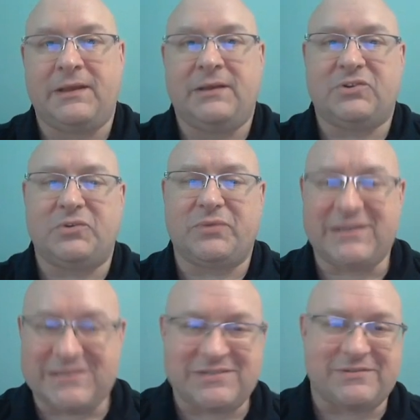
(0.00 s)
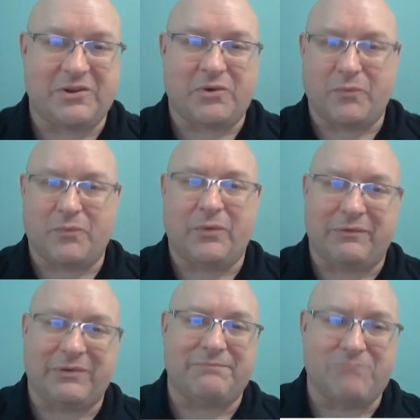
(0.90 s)
So this is,
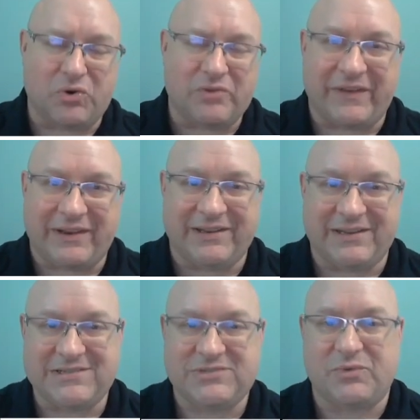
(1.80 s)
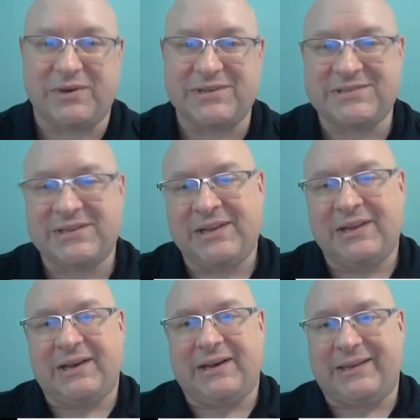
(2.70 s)
what motivated us was
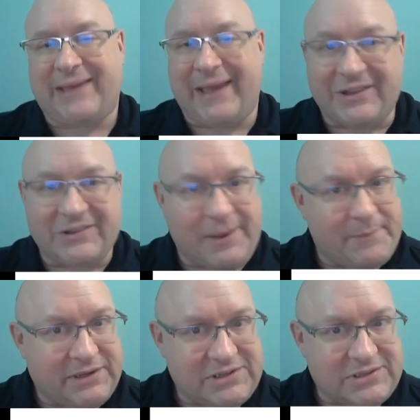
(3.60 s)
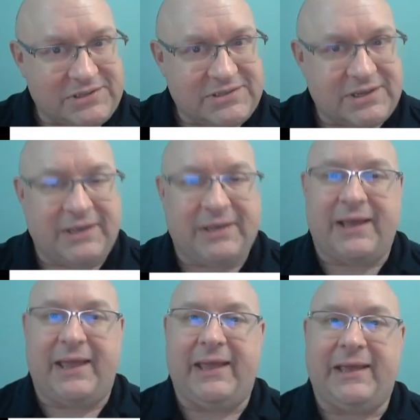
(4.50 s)
Kaggle competitions
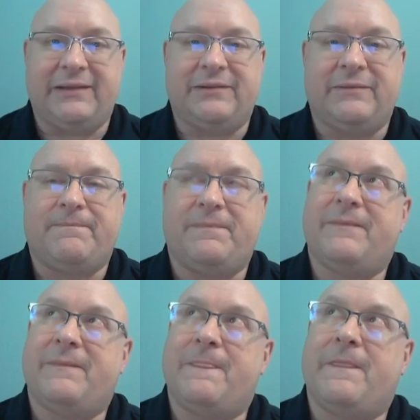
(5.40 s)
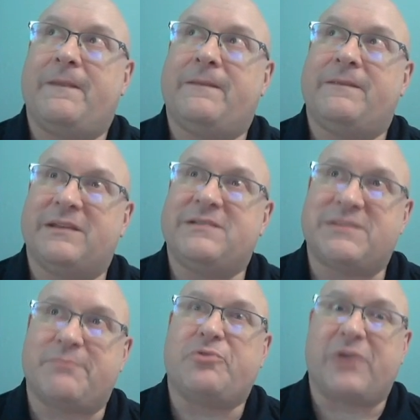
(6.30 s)
and
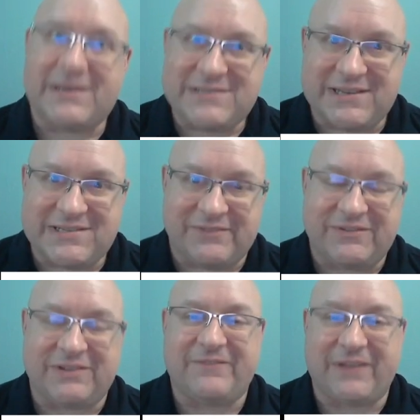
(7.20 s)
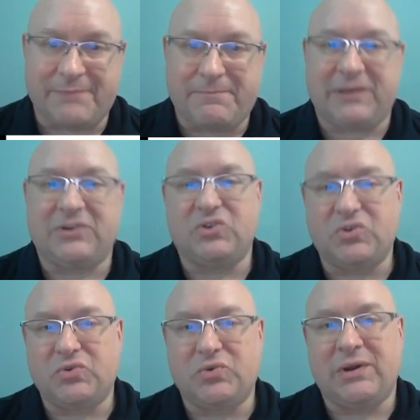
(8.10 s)
the process of developing
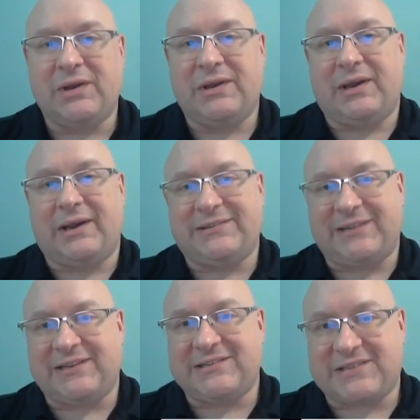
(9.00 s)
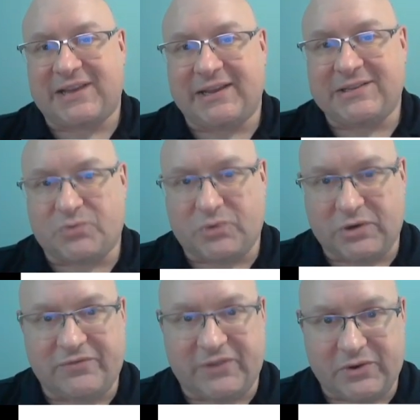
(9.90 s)
new data science
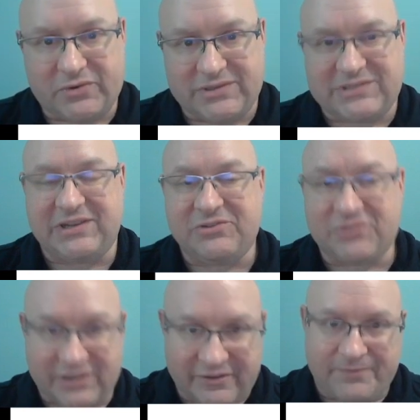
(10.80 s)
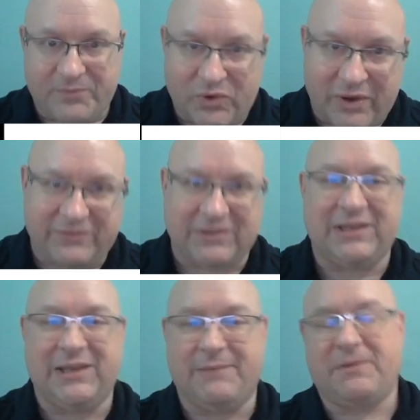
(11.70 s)
workflows. It's iterative. You have to
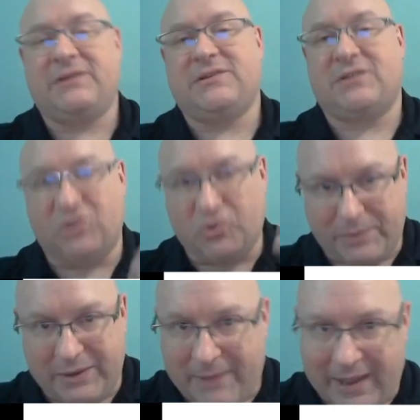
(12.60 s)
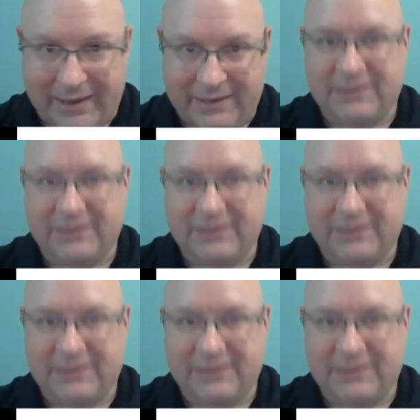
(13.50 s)
keep looping back,